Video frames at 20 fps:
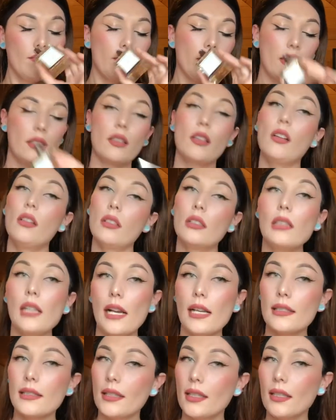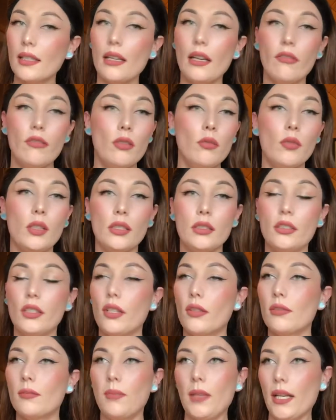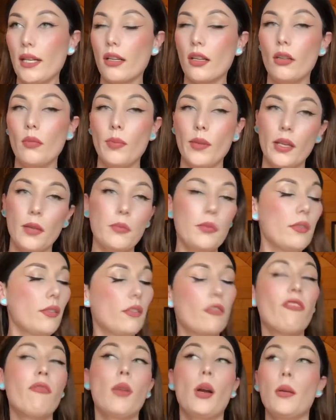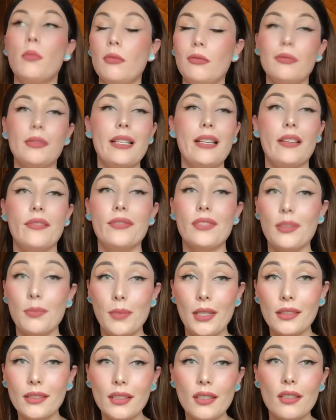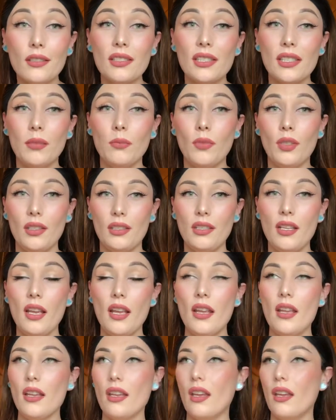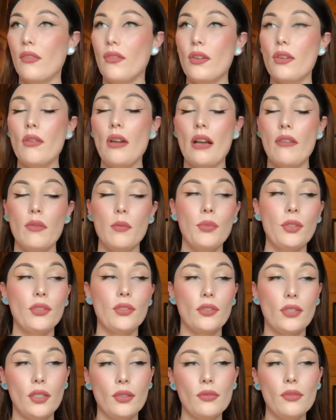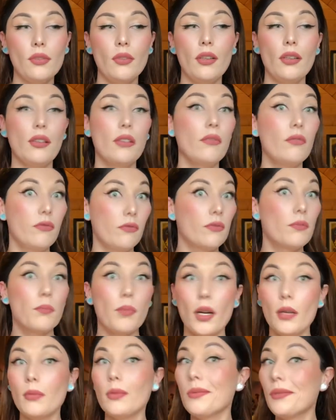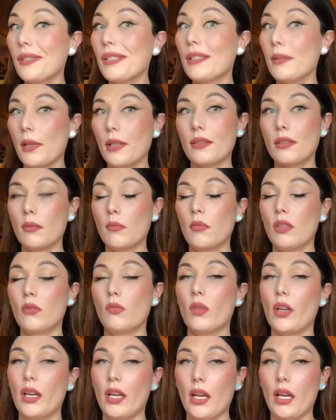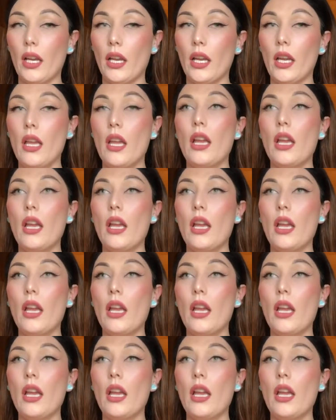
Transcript: It's a cult classic. Everyone knows Black Opium. You probably have smelt it on someone. If you haven't put your nose to it, you've probably smelled someone wearing it.